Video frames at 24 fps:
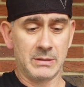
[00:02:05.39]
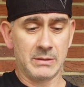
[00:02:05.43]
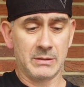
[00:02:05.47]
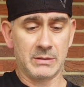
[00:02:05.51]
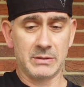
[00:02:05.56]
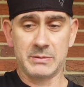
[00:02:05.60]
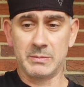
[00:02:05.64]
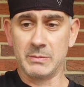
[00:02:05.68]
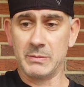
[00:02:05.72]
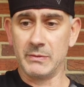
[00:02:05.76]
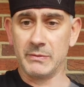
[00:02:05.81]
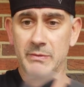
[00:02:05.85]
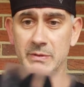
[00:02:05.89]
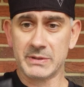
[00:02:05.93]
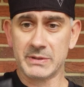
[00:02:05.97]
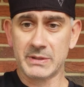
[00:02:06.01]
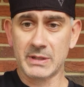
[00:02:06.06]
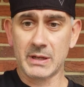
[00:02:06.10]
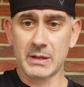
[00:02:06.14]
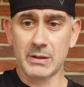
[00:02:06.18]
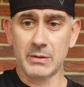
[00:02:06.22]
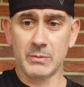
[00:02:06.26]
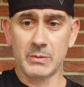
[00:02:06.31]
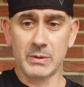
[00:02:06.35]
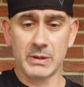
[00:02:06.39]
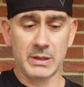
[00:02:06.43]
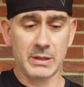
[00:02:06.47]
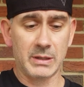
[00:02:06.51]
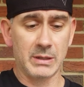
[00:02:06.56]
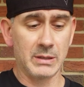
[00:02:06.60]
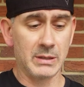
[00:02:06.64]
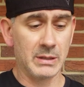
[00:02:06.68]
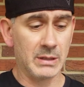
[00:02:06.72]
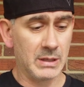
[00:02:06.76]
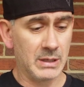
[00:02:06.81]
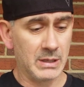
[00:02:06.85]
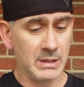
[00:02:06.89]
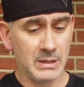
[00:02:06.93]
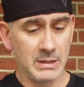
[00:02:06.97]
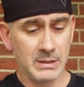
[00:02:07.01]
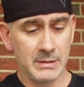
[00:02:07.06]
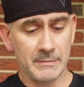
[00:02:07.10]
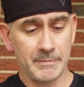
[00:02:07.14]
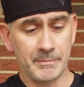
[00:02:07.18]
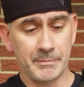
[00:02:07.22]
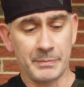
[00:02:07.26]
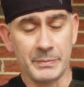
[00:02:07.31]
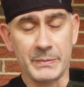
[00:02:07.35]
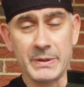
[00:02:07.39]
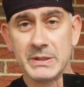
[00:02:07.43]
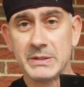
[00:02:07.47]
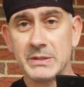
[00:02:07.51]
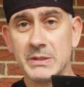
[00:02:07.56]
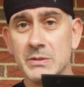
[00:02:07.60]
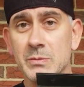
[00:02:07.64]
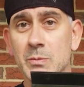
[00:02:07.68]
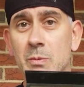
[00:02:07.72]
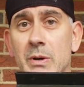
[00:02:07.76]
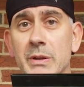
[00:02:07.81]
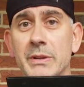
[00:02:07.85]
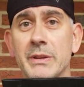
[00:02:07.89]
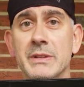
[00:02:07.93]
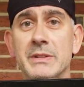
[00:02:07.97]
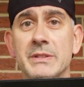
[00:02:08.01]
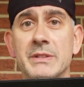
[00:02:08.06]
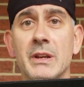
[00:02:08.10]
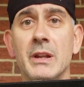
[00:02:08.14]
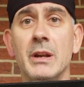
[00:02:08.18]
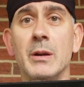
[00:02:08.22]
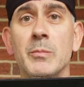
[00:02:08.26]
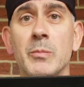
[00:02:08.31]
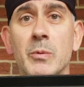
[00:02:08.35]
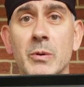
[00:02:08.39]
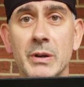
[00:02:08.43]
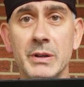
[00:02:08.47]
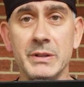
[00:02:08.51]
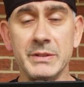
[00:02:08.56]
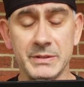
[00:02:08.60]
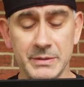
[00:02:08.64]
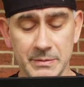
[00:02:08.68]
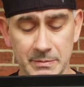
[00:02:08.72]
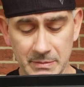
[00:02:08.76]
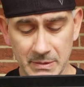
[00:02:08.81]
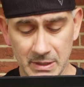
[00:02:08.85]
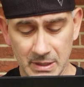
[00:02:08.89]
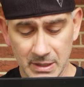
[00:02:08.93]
let's move out of the way. This is what the setup was.